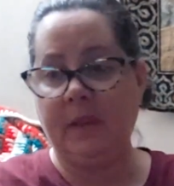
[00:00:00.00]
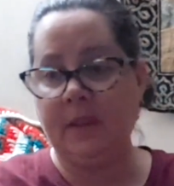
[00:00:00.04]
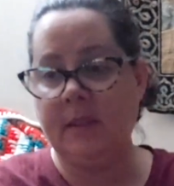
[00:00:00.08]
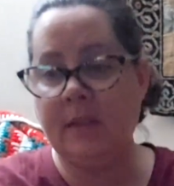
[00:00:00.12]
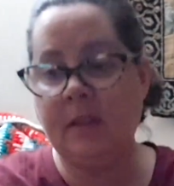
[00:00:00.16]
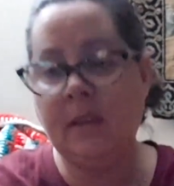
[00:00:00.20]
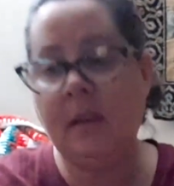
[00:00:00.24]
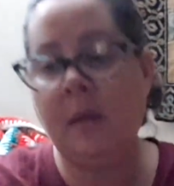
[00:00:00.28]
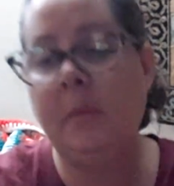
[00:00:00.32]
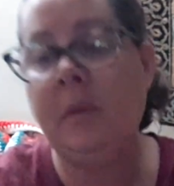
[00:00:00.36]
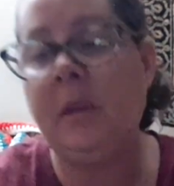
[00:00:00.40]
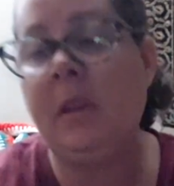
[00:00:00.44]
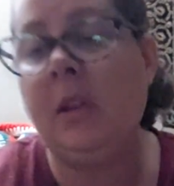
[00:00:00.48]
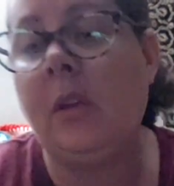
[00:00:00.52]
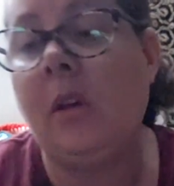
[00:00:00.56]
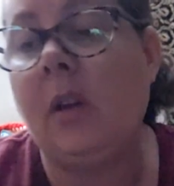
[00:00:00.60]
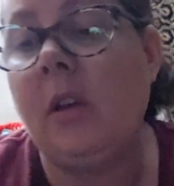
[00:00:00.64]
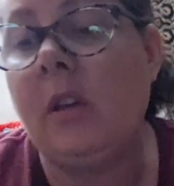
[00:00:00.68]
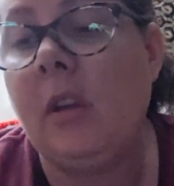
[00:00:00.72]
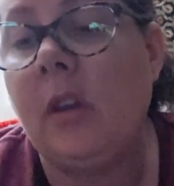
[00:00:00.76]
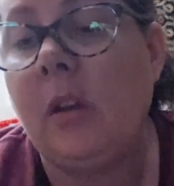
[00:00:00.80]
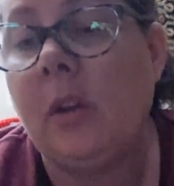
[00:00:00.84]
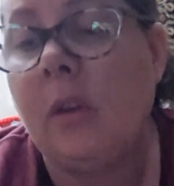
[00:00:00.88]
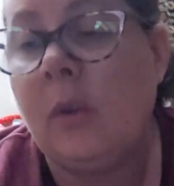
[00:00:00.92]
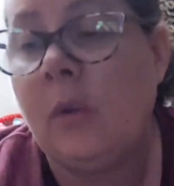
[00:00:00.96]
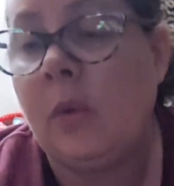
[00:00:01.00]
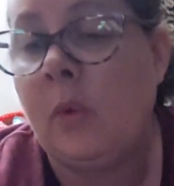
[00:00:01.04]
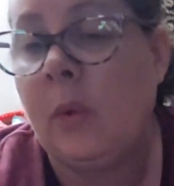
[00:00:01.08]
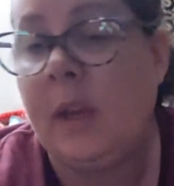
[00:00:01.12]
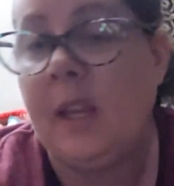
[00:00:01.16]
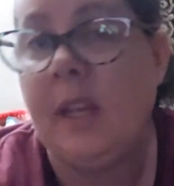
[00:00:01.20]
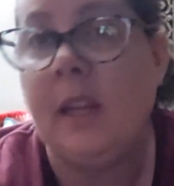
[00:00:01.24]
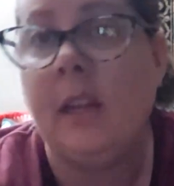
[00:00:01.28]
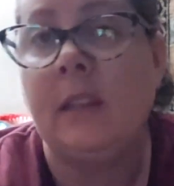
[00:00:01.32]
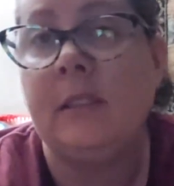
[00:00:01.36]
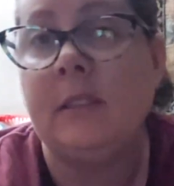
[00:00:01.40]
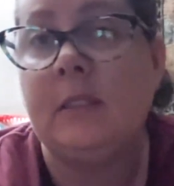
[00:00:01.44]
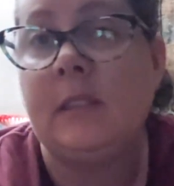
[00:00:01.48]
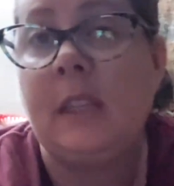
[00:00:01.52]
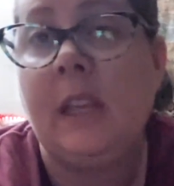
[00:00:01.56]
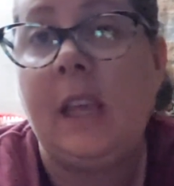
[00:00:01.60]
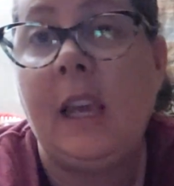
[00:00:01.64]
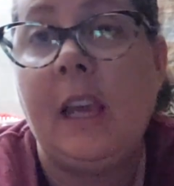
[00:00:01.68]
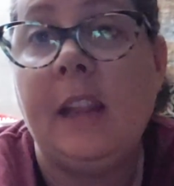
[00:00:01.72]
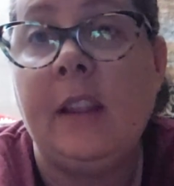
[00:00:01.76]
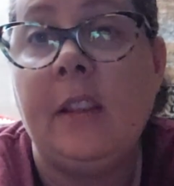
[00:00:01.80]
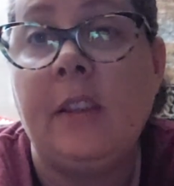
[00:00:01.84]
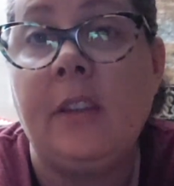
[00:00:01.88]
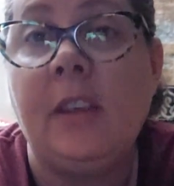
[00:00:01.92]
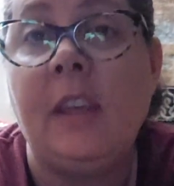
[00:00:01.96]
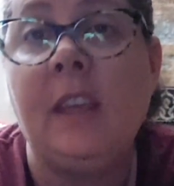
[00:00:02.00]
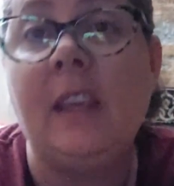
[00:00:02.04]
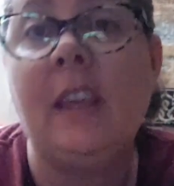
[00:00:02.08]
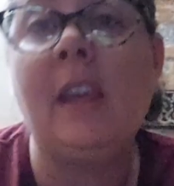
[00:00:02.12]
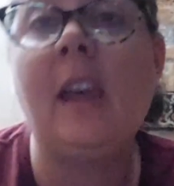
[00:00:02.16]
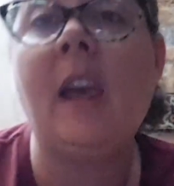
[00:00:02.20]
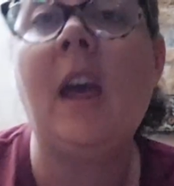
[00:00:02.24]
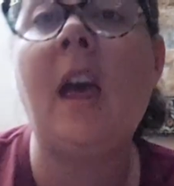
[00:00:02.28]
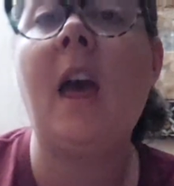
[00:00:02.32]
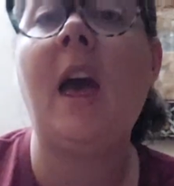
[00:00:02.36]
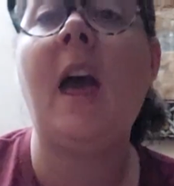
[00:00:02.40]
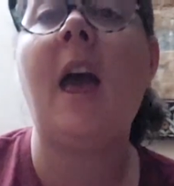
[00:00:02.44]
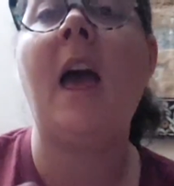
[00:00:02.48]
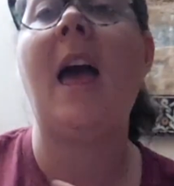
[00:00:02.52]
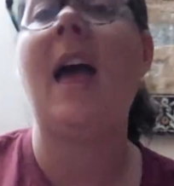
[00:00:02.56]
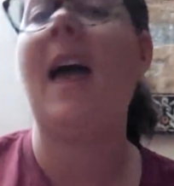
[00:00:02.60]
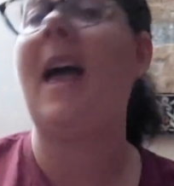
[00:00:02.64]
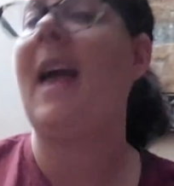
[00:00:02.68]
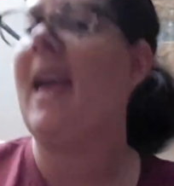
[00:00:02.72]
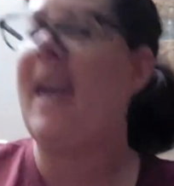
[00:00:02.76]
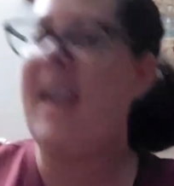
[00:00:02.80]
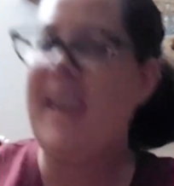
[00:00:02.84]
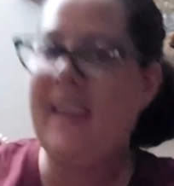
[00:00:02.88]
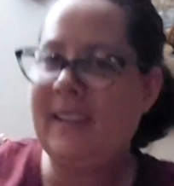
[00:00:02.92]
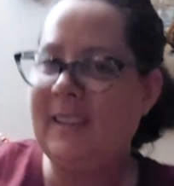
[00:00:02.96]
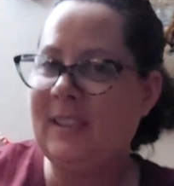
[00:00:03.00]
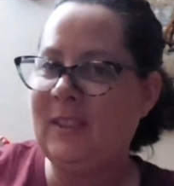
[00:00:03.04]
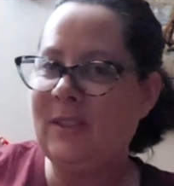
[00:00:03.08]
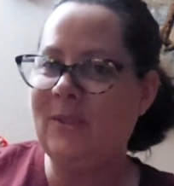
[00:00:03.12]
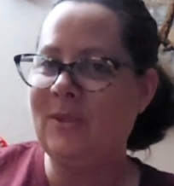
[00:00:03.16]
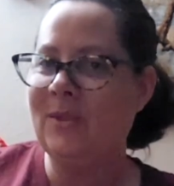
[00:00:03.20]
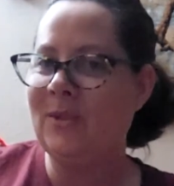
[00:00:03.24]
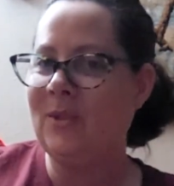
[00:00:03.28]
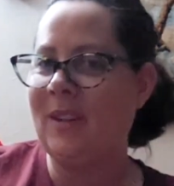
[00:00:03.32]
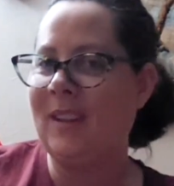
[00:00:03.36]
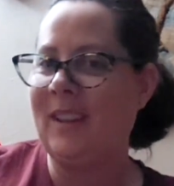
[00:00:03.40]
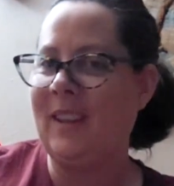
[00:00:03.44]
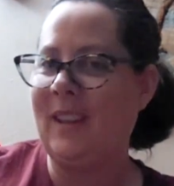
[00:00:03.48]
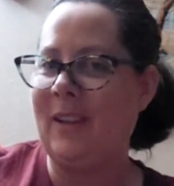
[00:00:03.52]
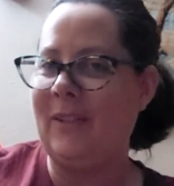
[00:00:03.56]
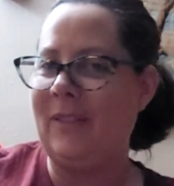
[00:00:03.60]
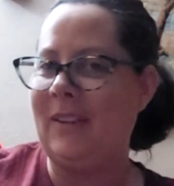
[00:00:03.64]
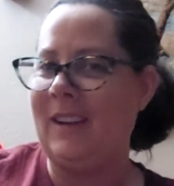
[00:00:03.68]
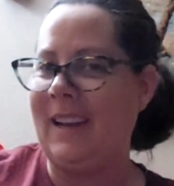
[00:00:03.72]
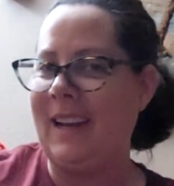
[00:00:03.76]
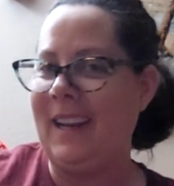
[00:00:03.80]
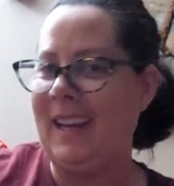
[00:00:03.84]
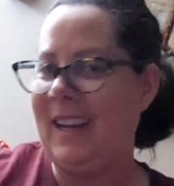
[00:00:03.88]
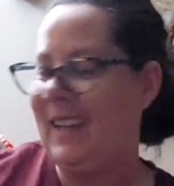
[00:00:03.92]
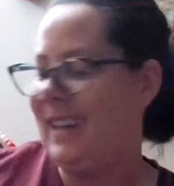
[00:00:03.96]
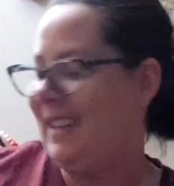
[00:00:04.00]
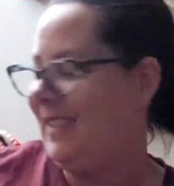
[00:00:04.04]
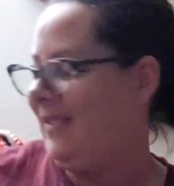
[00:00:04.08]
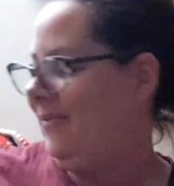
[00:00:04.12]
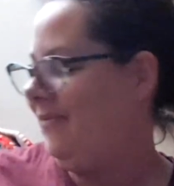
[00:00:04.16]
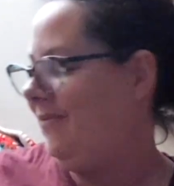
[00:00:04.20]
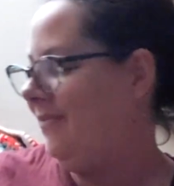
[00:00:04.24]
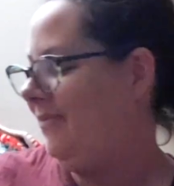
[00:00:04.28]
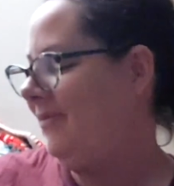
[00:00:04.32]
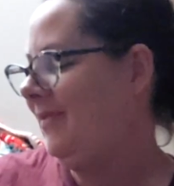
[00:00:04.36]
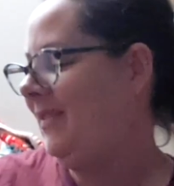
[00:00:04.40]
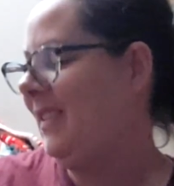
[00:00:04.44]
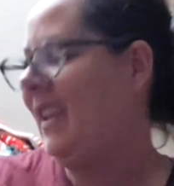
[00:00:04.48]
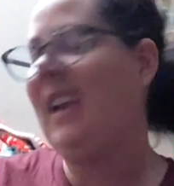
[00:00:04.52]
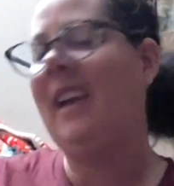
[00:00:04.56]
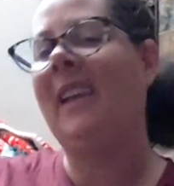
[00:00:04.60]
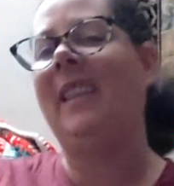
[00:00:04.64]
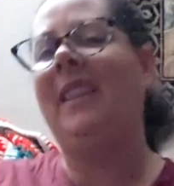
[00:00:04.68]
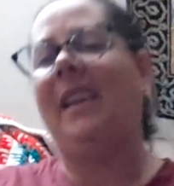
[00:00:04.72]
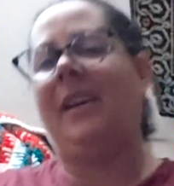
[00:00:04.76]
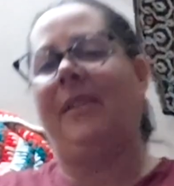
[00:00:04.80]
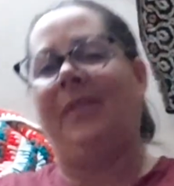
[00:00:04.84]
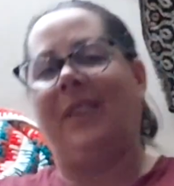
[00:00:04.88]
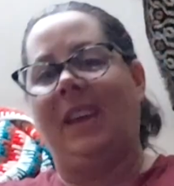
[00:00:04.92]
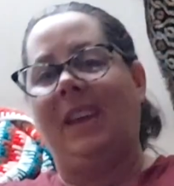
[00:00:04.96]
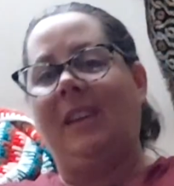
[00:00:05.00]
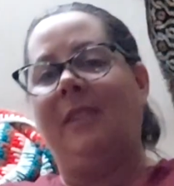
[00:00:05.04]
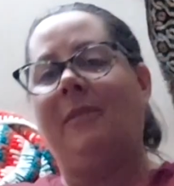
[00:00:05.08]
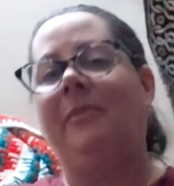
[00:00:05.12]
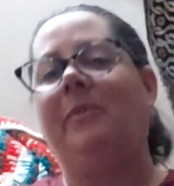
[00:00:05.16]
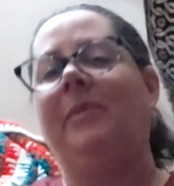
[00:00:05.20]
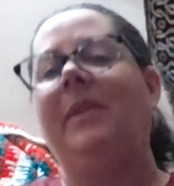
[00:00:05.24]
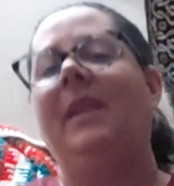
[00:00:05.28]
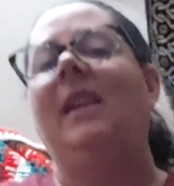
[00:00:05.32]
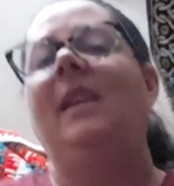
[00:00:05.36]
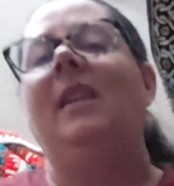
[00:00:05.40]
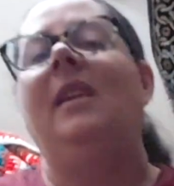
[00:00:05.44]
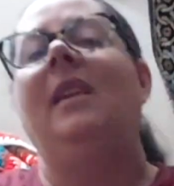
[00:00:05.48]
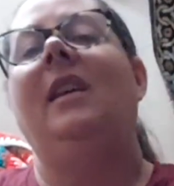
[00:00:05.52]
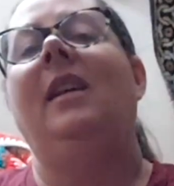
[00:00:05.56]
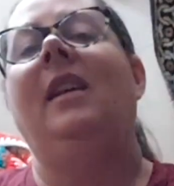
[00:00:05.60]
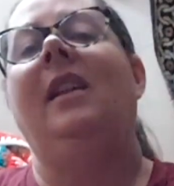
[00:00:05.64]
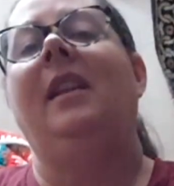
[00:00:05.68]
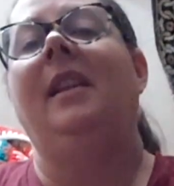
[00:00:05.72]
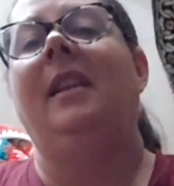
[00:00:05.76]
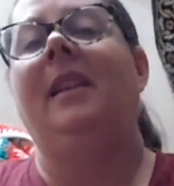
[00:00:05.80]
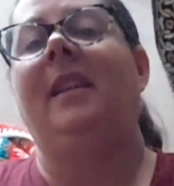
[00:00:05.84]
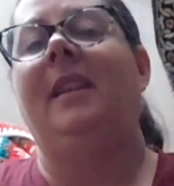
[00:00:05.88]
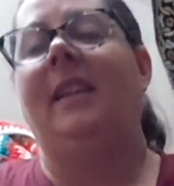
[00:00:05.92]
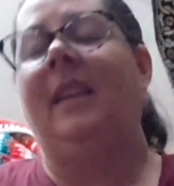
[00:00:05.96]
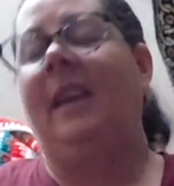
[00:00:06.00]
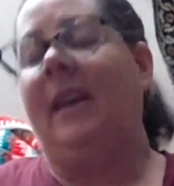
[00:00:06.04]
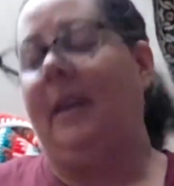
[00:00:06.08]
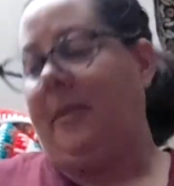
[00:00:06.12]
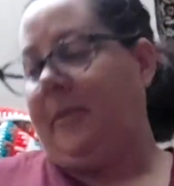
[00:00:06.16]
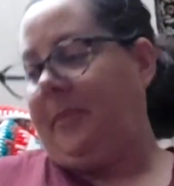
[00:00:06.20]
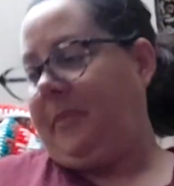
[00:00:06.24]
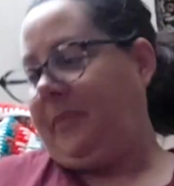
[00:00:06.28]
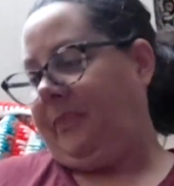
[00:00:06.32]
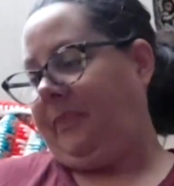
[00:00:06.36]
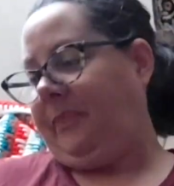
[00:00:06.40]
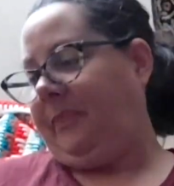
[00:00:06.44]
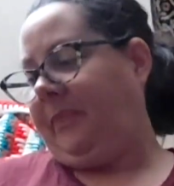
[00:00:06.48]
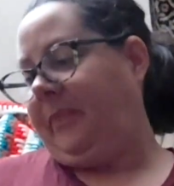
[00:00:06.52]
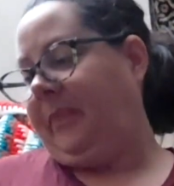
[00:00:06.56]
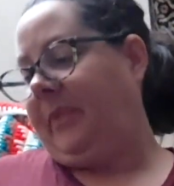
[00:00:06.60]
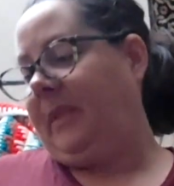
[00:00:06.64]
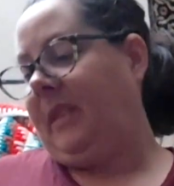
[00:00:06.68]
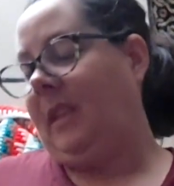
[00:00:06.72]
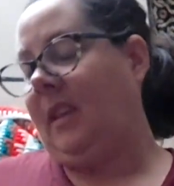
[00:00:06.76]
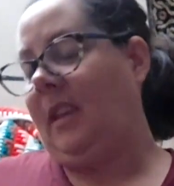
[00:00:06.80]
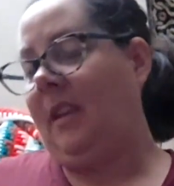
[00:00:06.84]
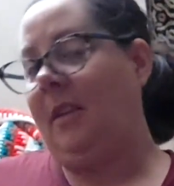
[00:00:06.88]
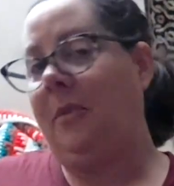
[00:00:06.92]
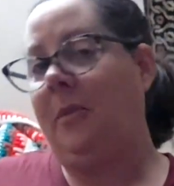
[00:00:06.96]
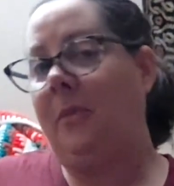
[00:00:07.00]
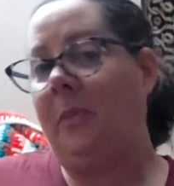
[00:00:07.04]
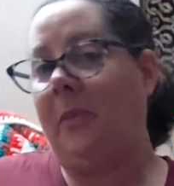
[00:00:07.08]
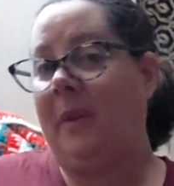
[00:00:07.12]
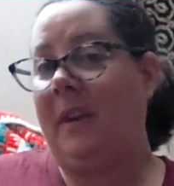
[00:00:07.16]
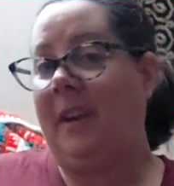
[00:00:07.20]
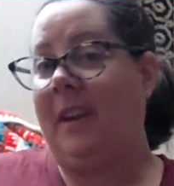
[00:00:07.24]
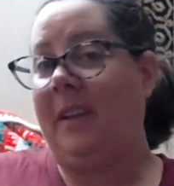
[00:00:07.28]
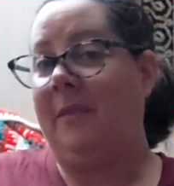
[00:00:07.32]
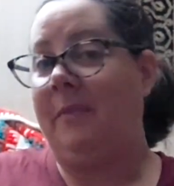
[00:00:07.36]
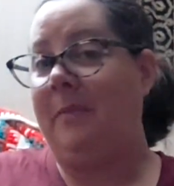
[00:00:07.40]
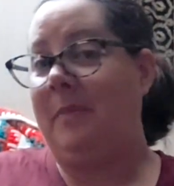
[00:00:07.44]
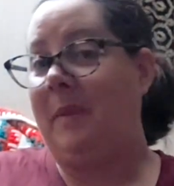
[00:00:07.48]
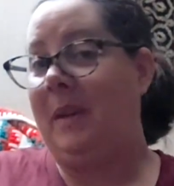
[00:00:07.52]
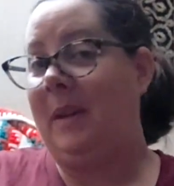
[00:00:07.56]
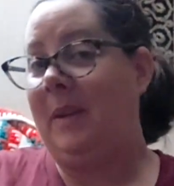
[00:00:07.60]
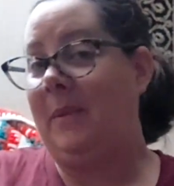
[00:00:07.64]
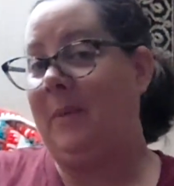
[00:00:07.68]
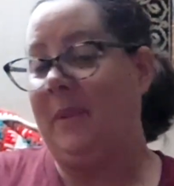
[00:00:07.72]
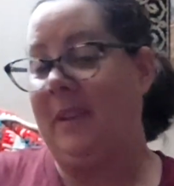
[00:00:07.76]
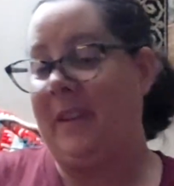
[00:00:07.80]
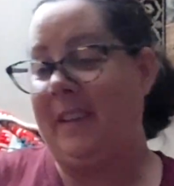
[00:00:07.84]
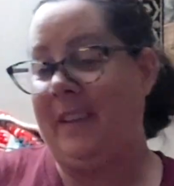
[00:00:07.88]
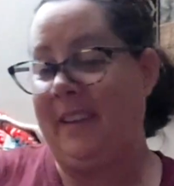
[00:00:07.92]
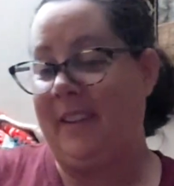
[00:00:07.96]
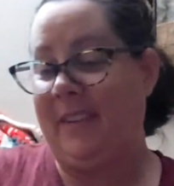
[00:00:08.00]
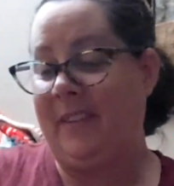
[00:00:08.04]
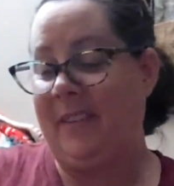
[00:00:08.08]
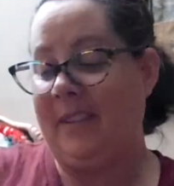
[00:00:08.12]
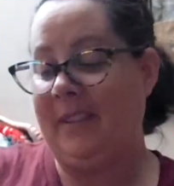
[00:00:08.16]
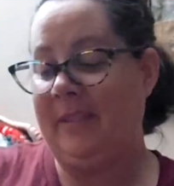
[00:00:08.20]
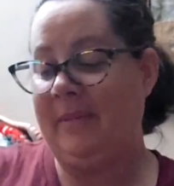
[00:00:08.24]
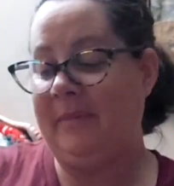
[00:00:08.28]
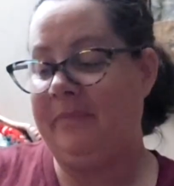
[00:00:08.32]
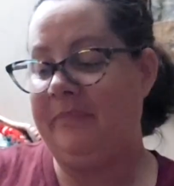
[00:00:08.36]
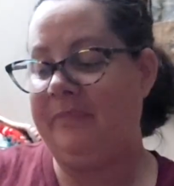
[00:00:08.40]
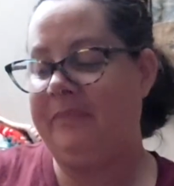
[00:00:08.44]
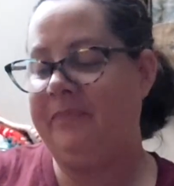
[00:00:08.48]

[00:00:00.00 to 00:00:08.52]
It's coming along quite nicely and looking extra lovely. I love it. Now, what I've been working on,